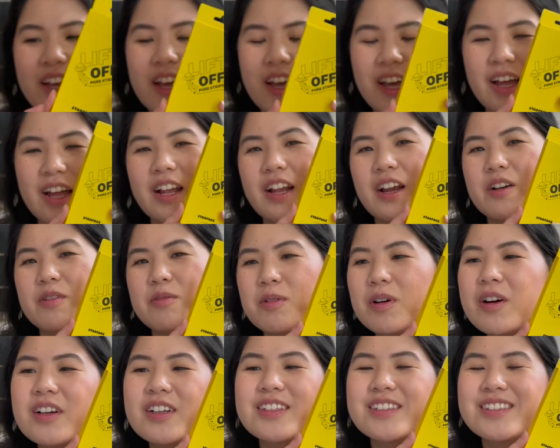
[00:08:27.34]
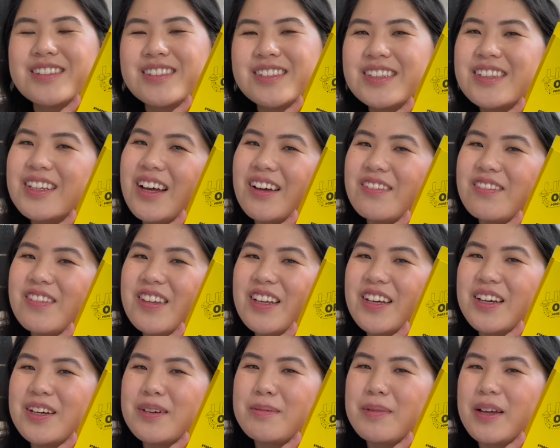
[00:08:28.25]
and I wanted to love
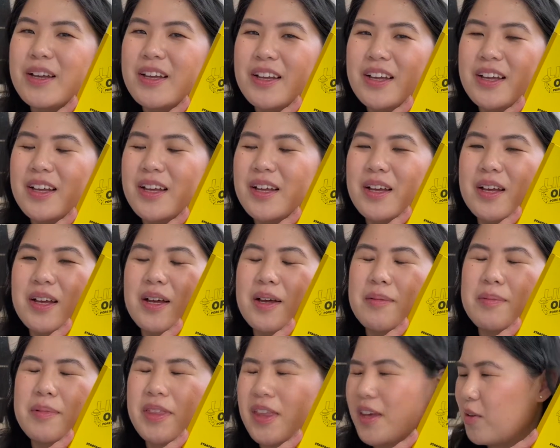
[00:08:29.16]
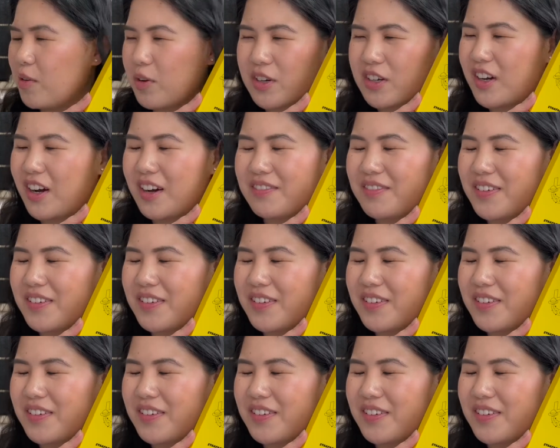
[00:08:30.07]
them but they were not